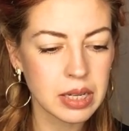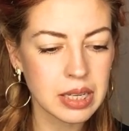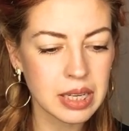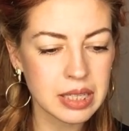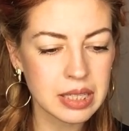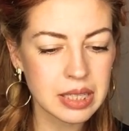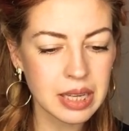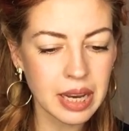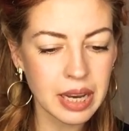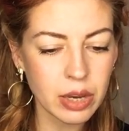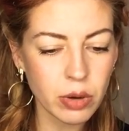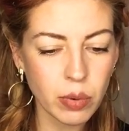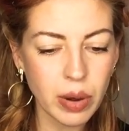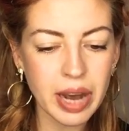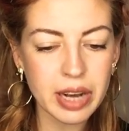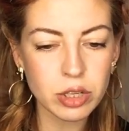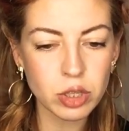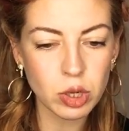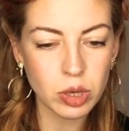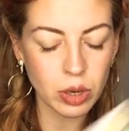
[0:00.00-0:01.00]
they say you
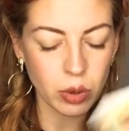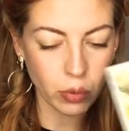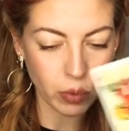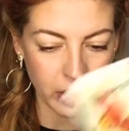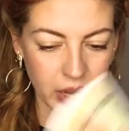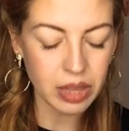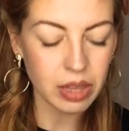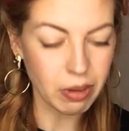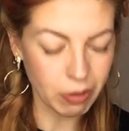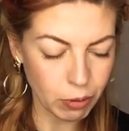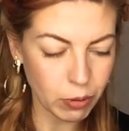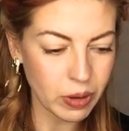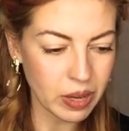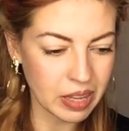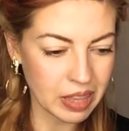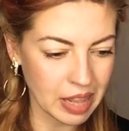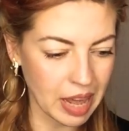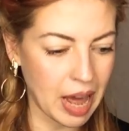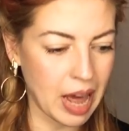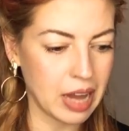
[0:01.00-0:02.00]
actually quit
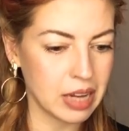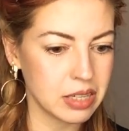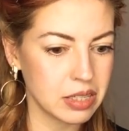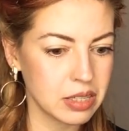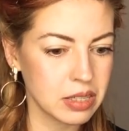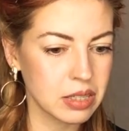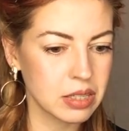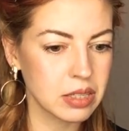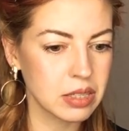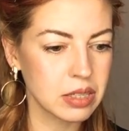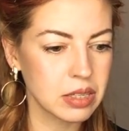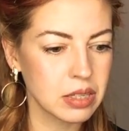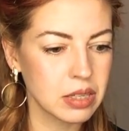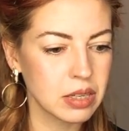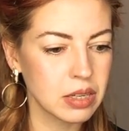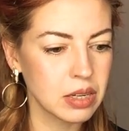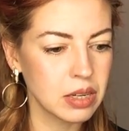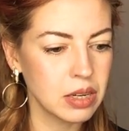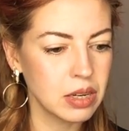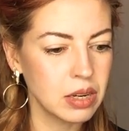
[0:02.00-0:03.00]
doing that
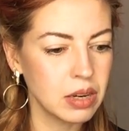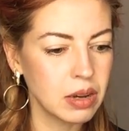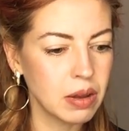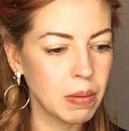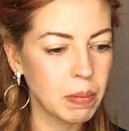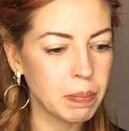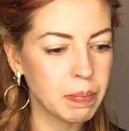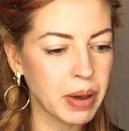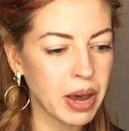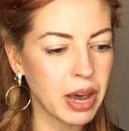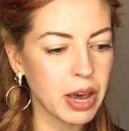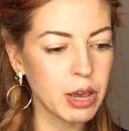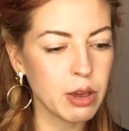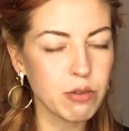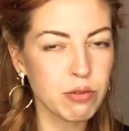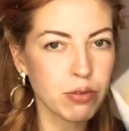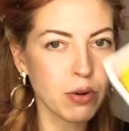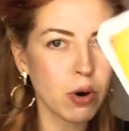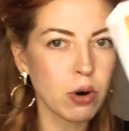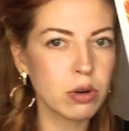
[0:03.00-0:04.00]
by
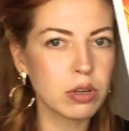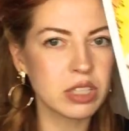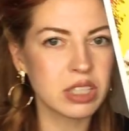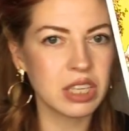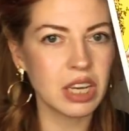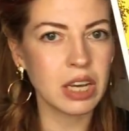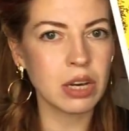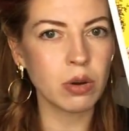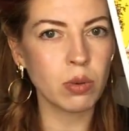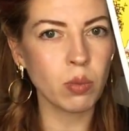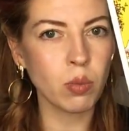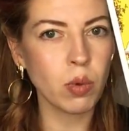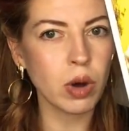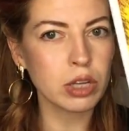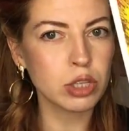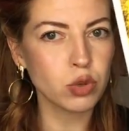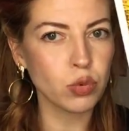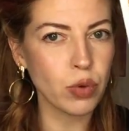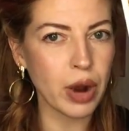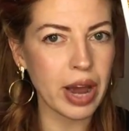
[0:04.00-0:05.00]
focusing on
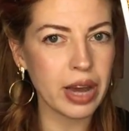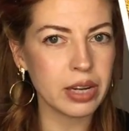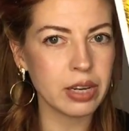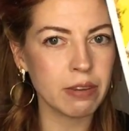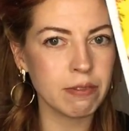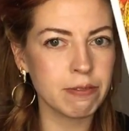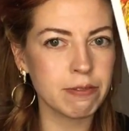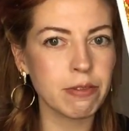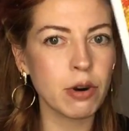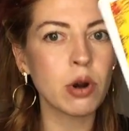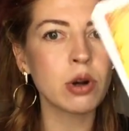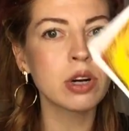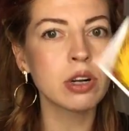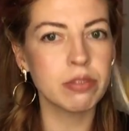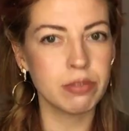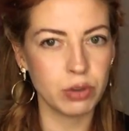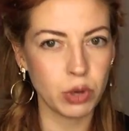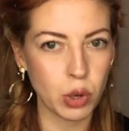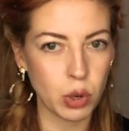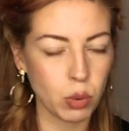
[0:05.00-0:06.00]
what's right in front
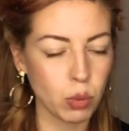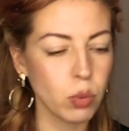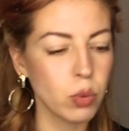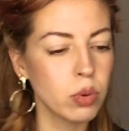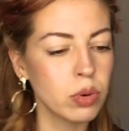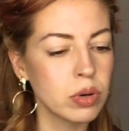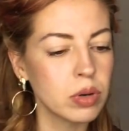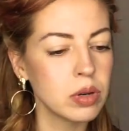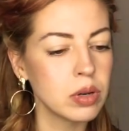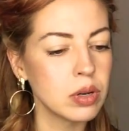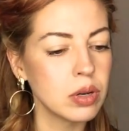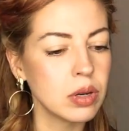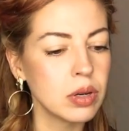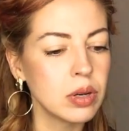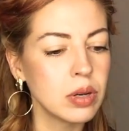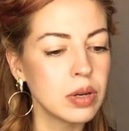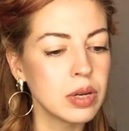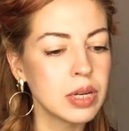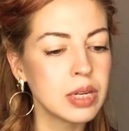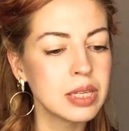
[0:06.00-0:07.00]
of you,
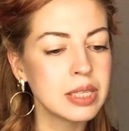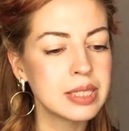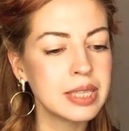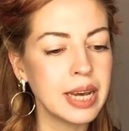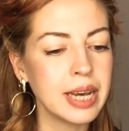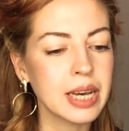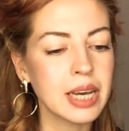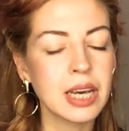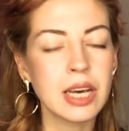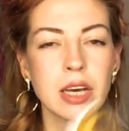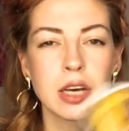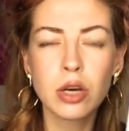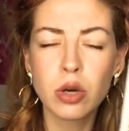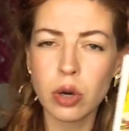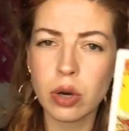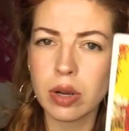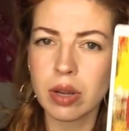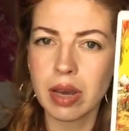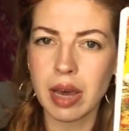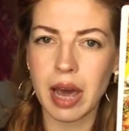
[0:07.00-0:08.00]
taking
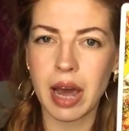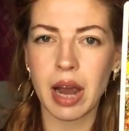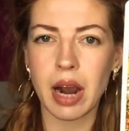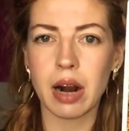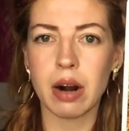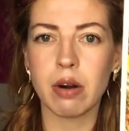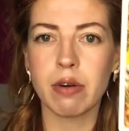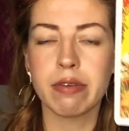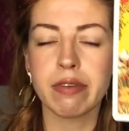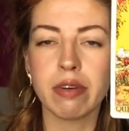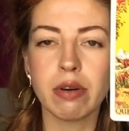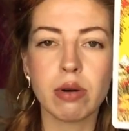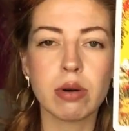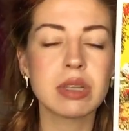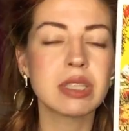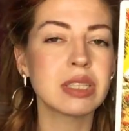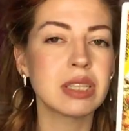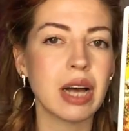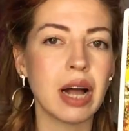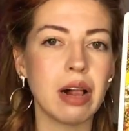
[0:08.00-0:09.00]
good care of
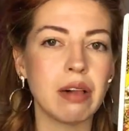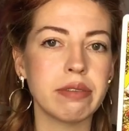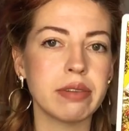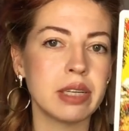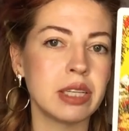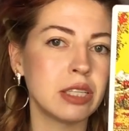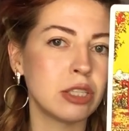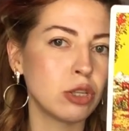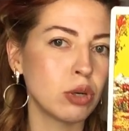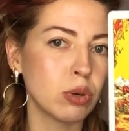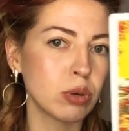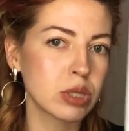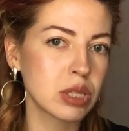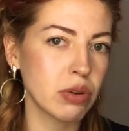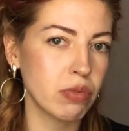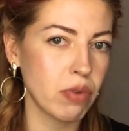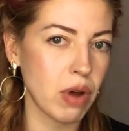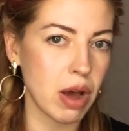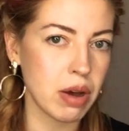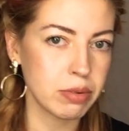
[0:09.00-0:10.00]
yourself and those
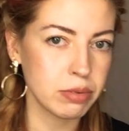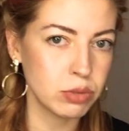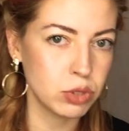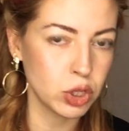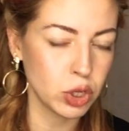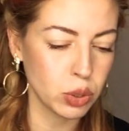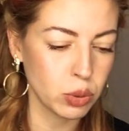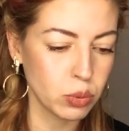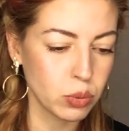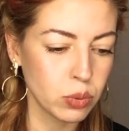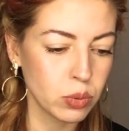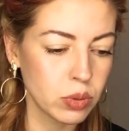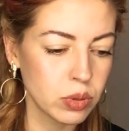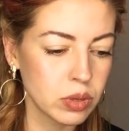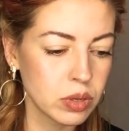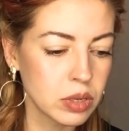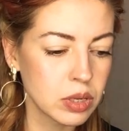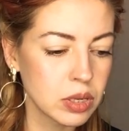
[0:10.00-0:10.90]
around you.